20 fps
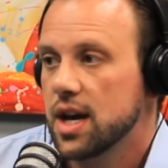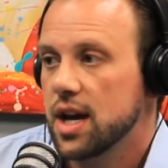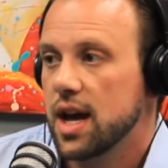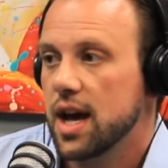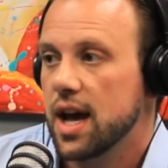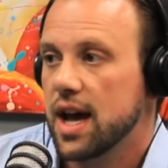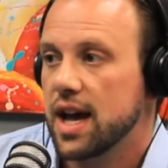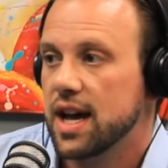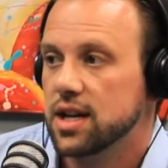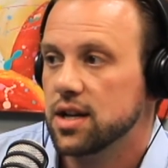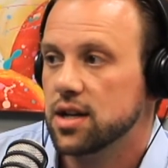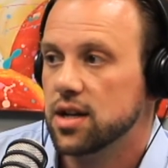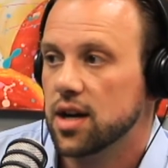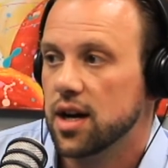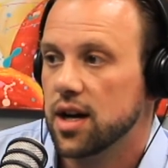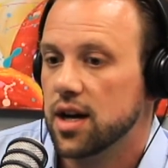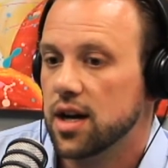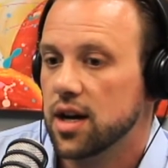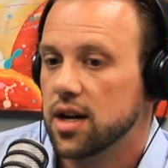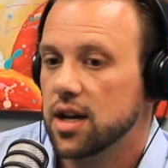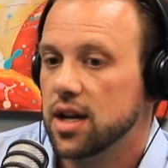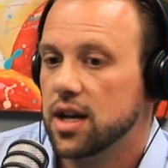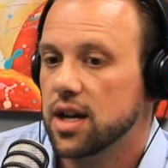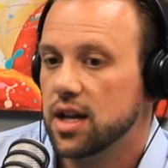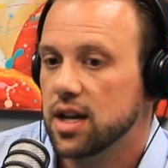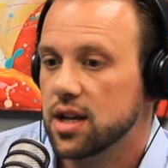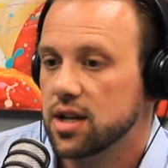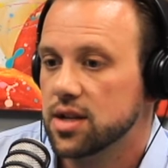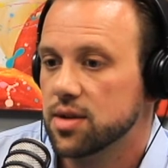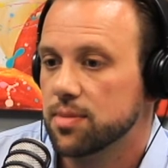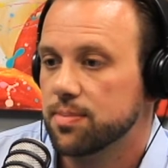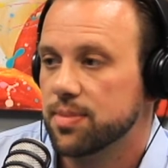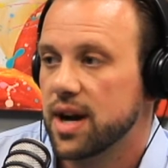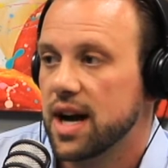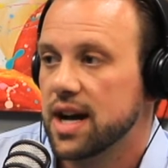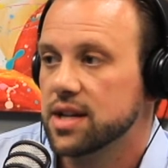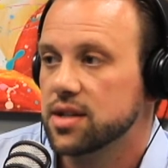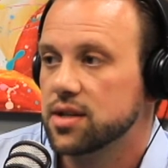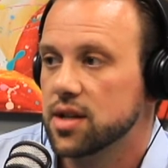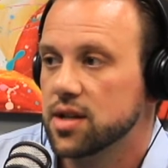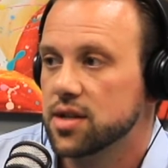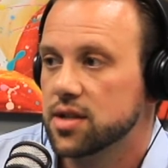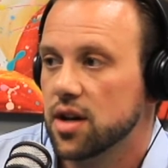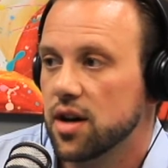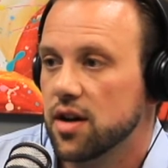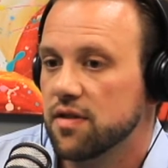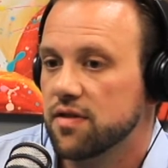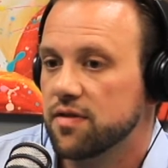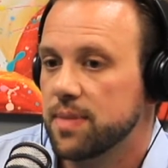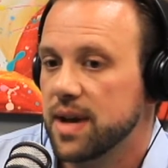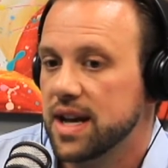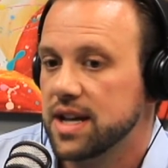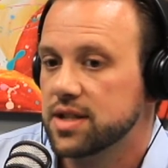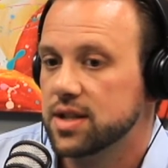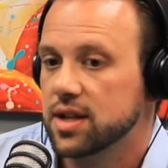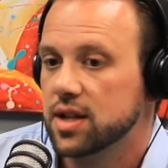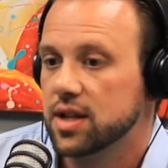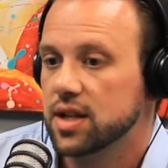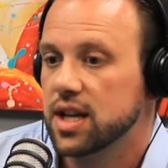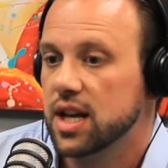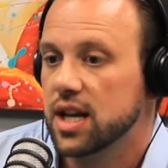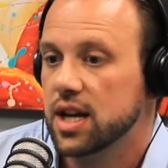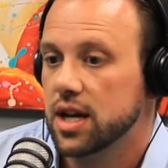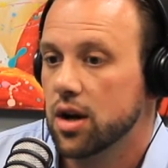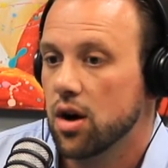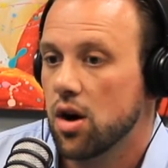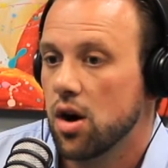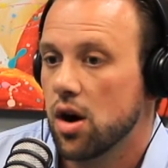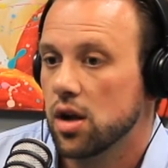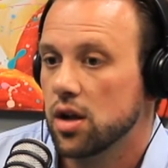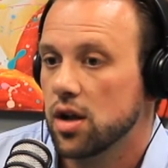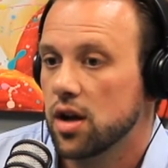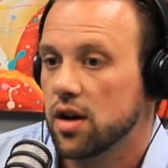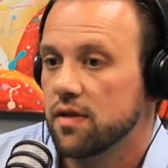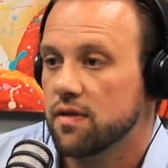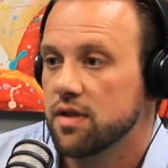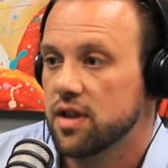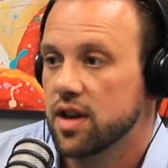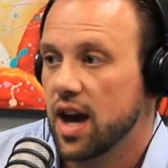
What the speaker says: And it is a process of basically getting all of the